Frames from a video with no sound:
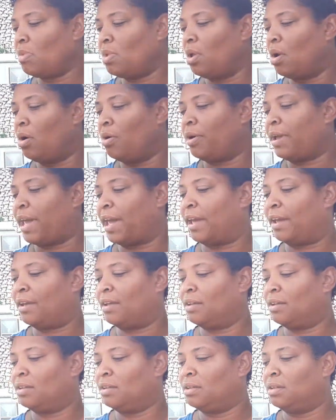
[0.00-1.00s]
Okay,
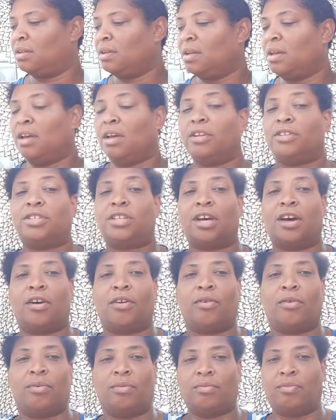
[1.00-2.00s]

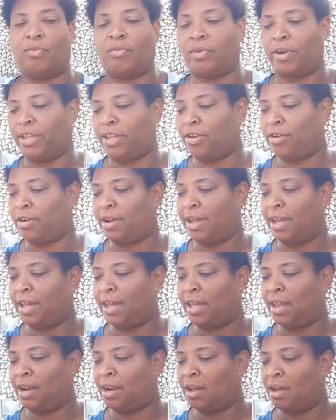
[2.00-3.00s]
so when you're
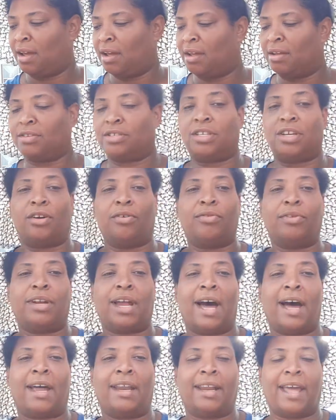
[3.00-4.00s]
in Zone
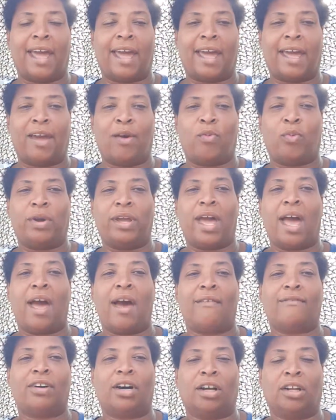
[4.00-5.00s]
9A, we
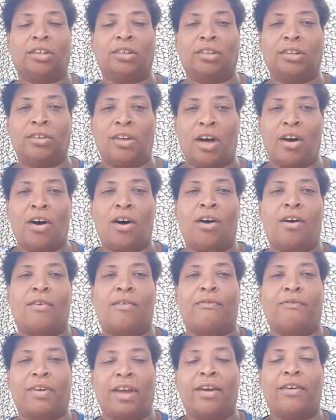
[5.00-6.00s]
have a long,
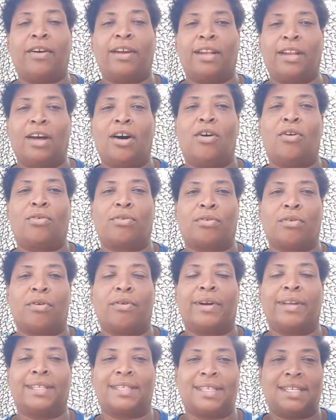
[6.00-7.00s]
very long
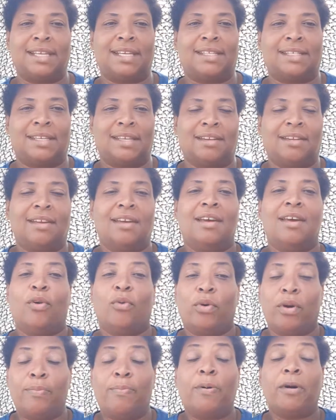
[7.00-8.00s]
growing season.
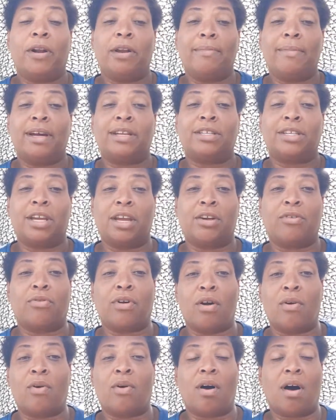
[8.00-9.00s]
We pretty much can
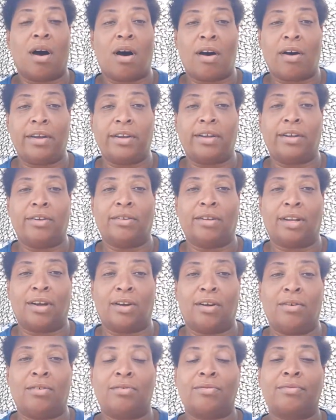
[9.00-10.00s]
grow all year
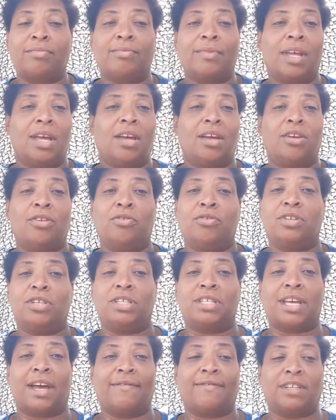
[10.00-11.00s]
long. You
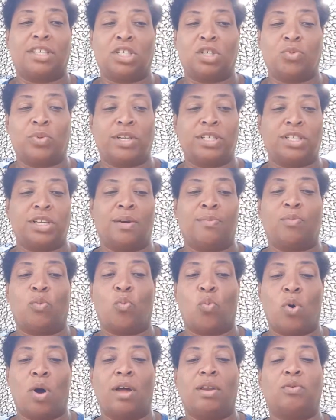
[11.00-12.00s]
just have to switch up
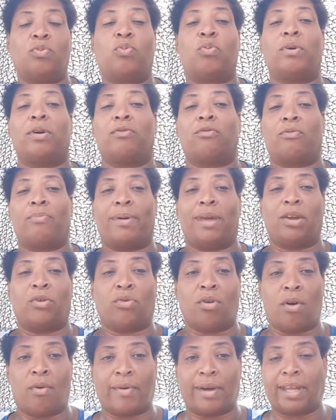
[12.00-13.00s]
what we will be
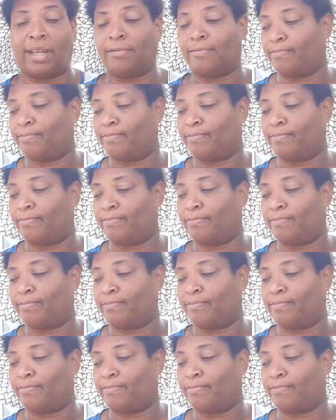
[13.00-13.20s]
growing.